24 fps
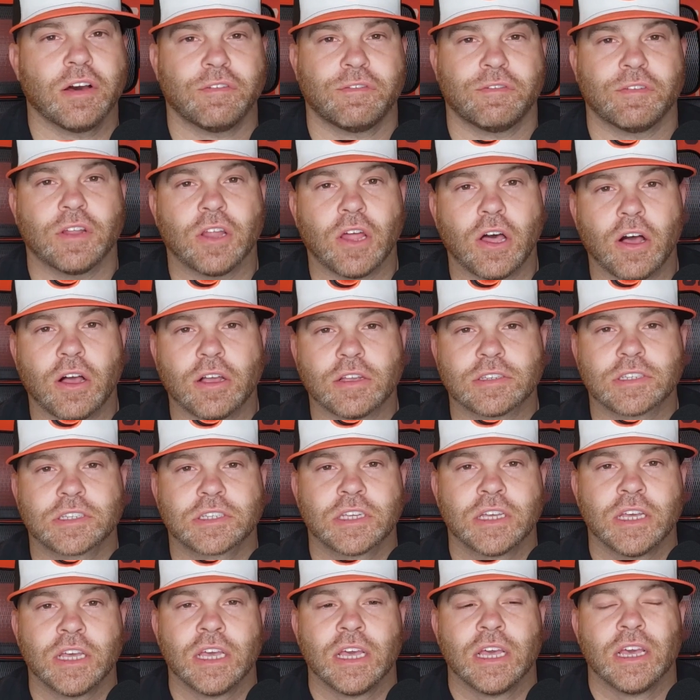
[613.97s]
loss
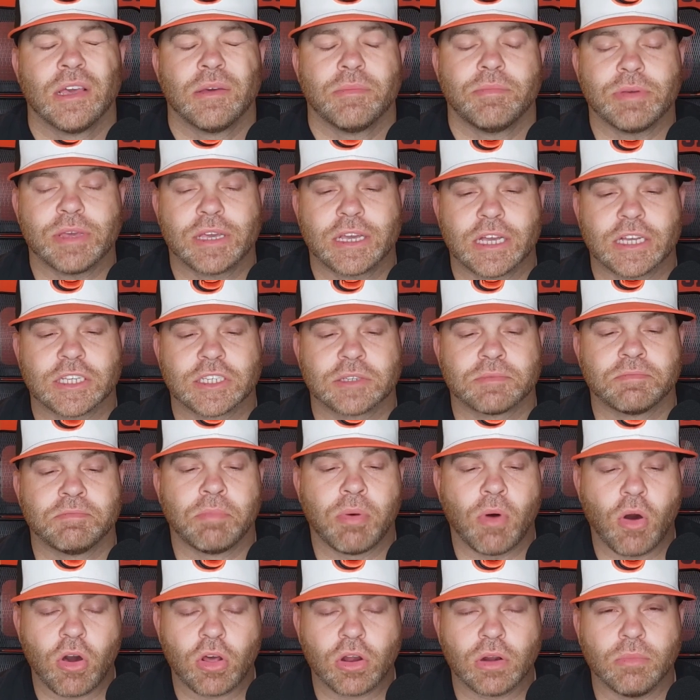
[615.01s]
because
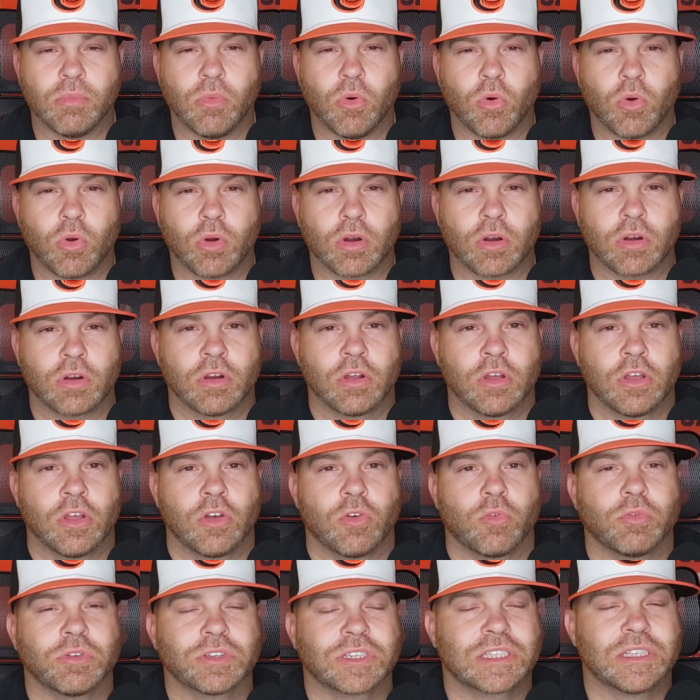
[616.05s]
Baltimore
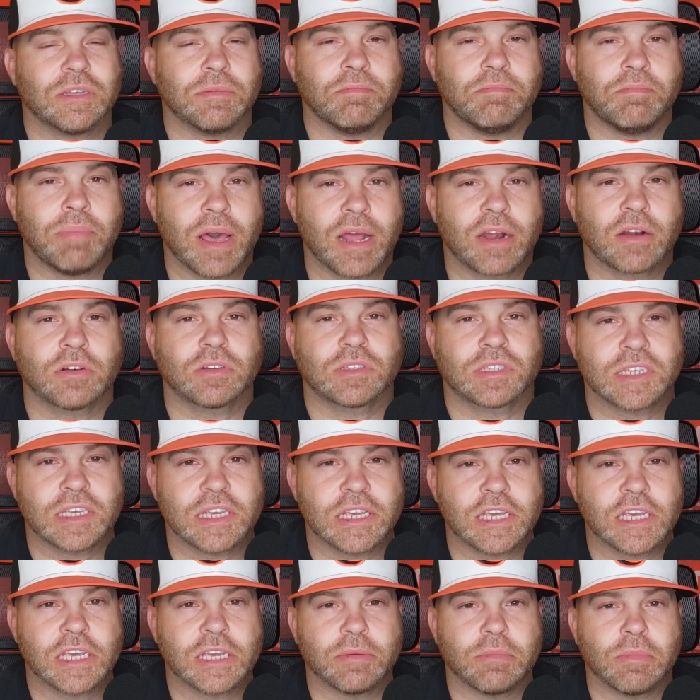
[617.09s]
was the better
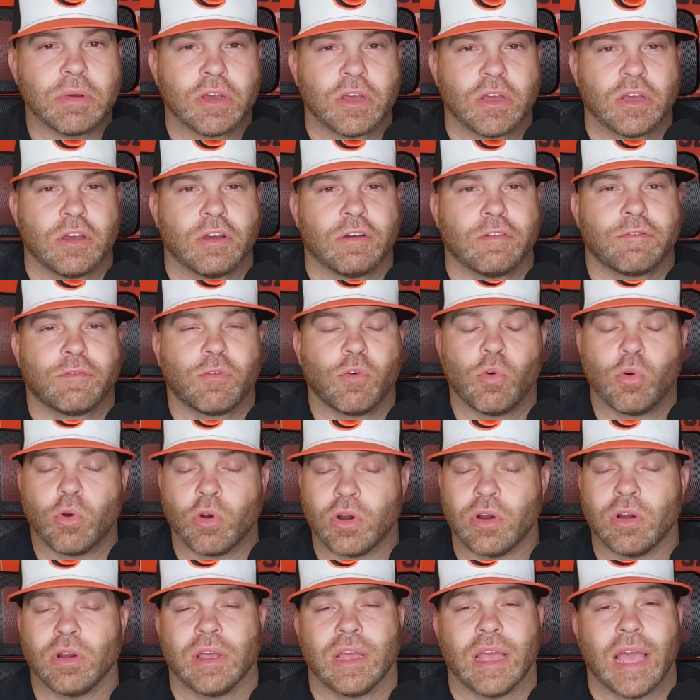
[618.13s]
team
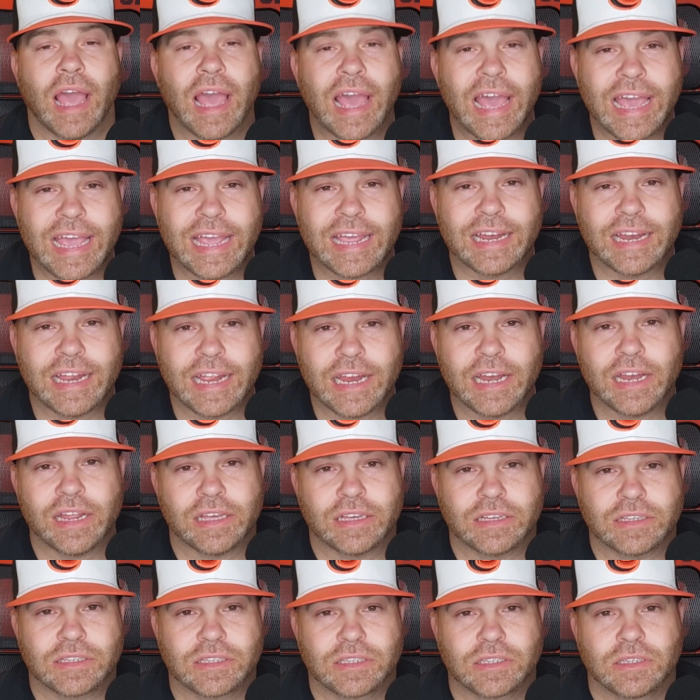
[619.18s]
for 8
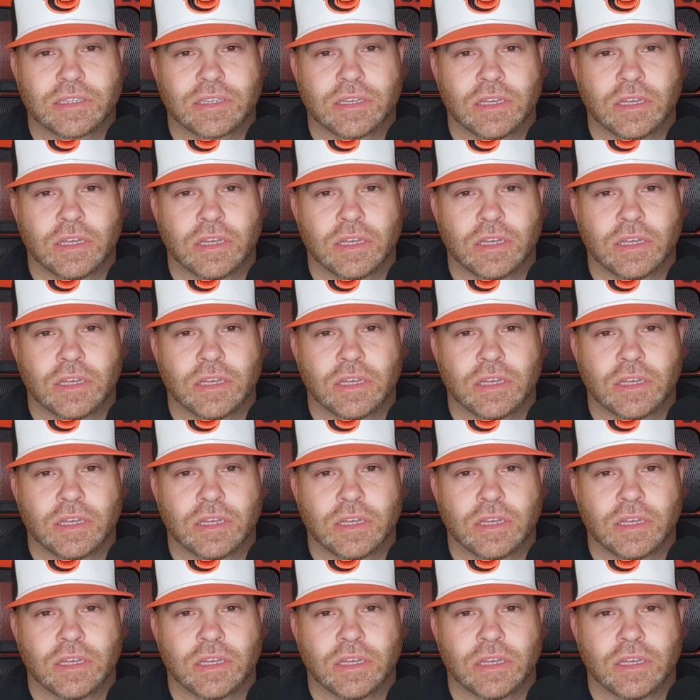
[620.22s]
innings.